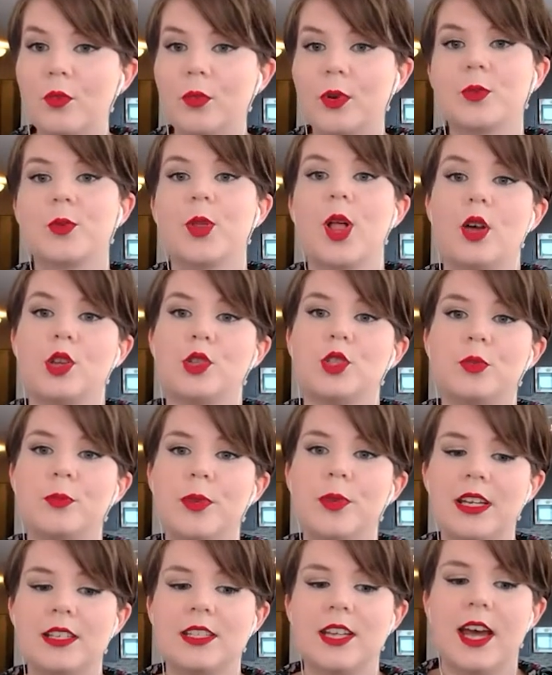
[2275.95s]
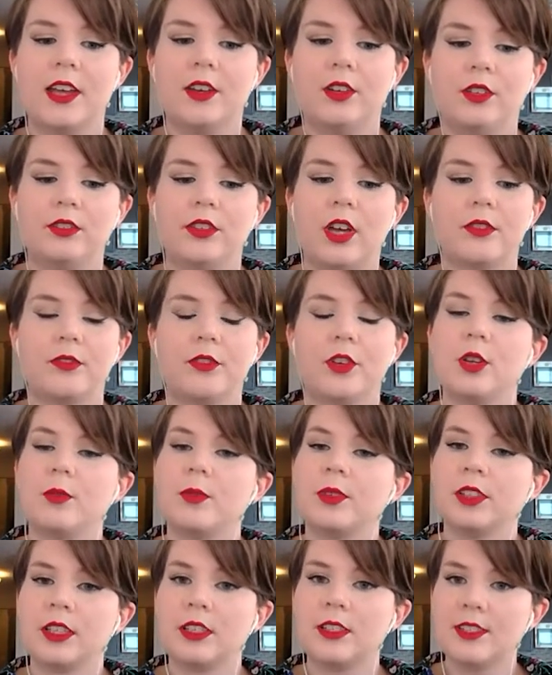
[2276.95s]
which will also be entitled Not for
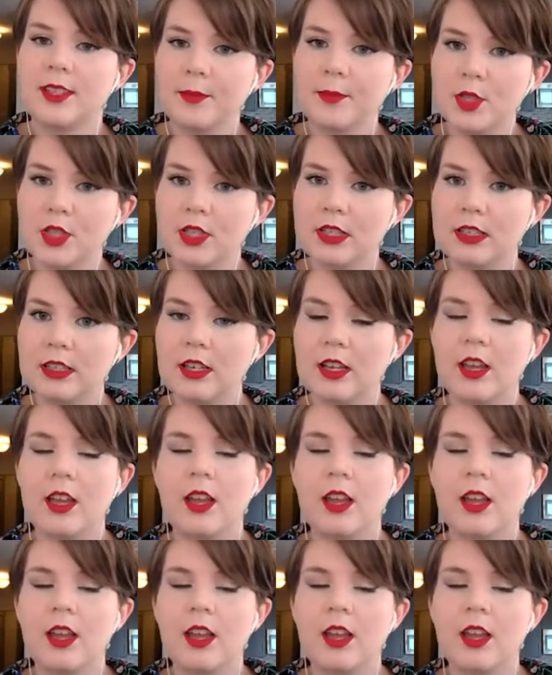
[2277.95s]
Human Consumption